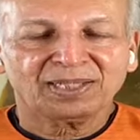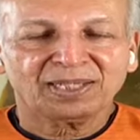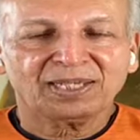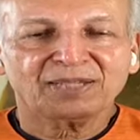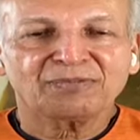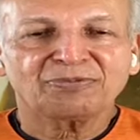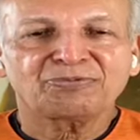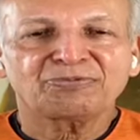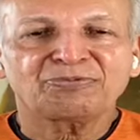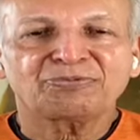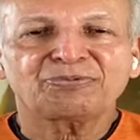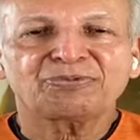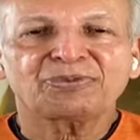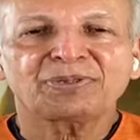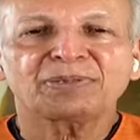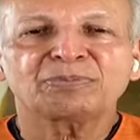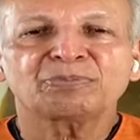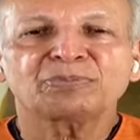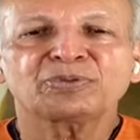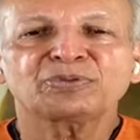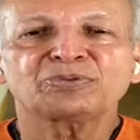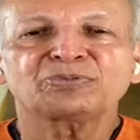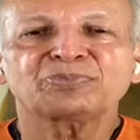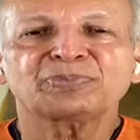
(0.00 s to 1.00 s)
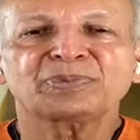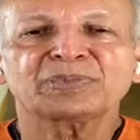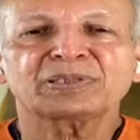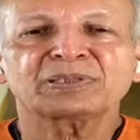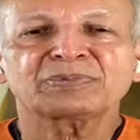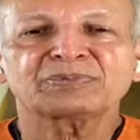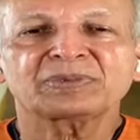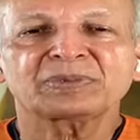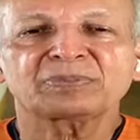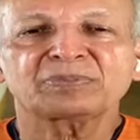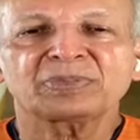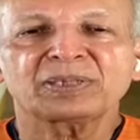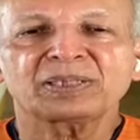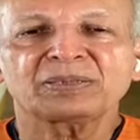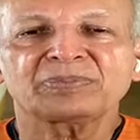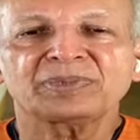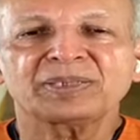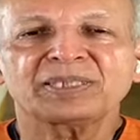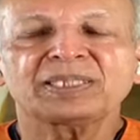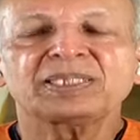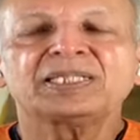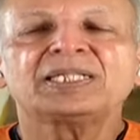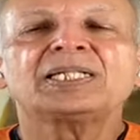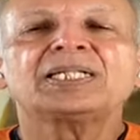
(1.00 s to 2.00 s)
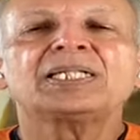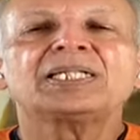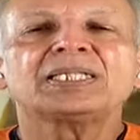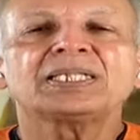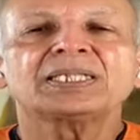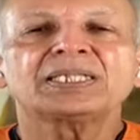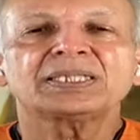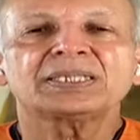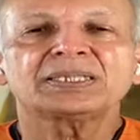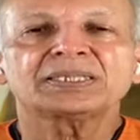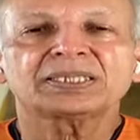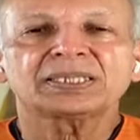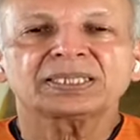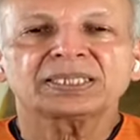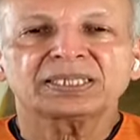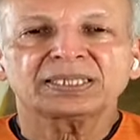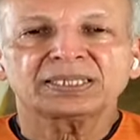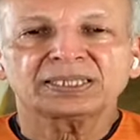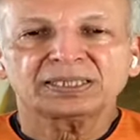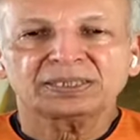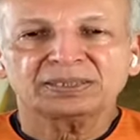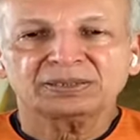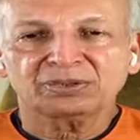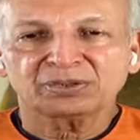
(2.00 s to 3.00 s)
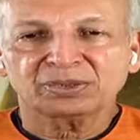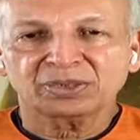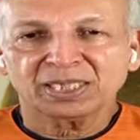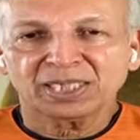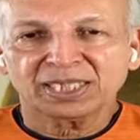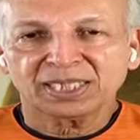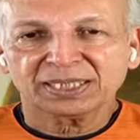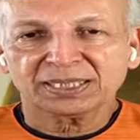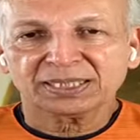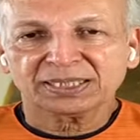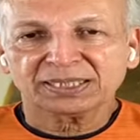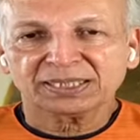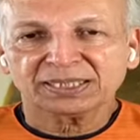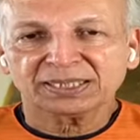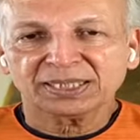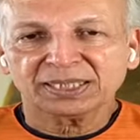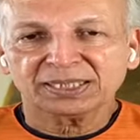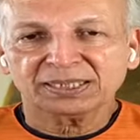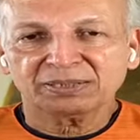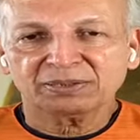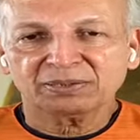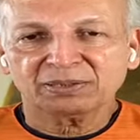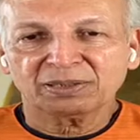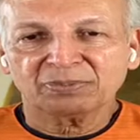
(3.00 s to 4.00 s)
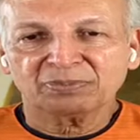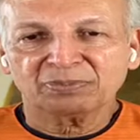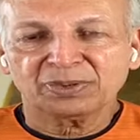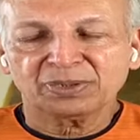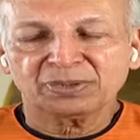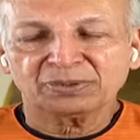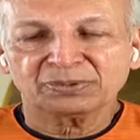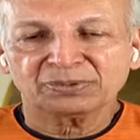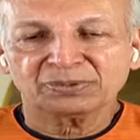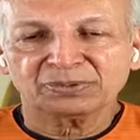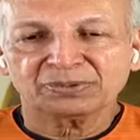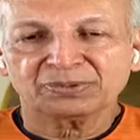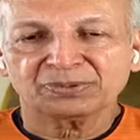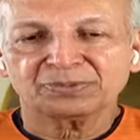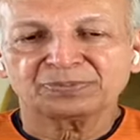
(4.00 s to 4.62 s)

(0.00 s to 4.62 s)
Every movement of the baby is a yoga asana and yoga pose.